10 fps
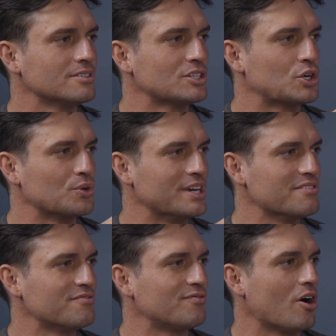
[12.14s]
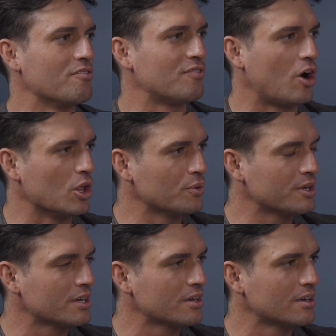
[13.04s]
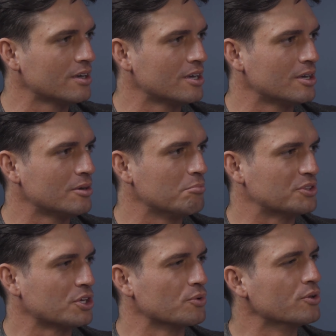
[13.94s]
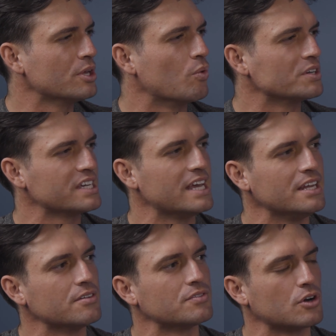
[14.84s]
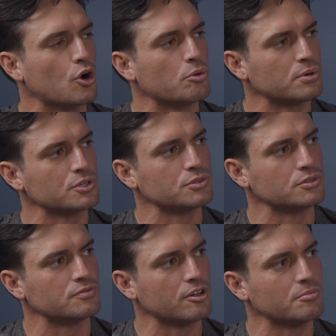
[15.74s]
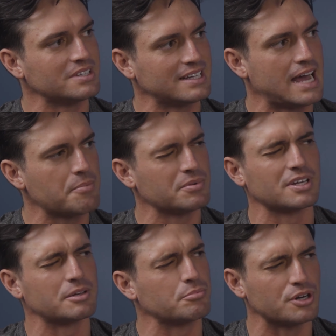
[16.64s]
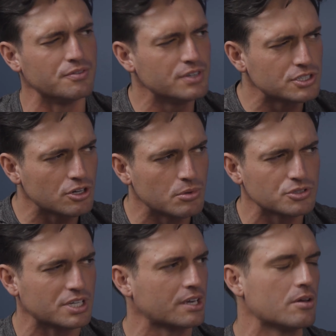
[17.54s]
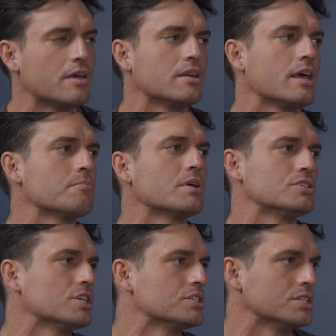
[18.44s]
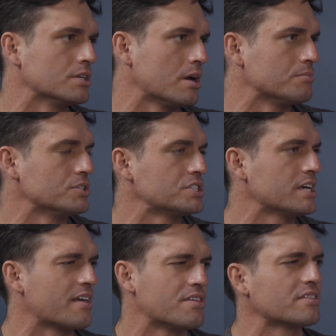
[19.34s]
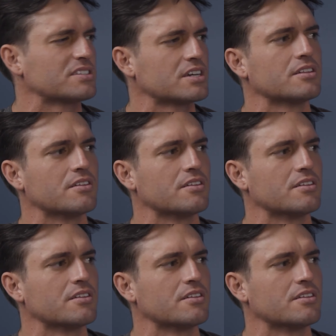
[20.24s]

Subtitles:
create a following, but there really wasn't any of their own personal development that happened like previous almost like, and I'm not judging. Absolutely. I'm just saying I think that's kind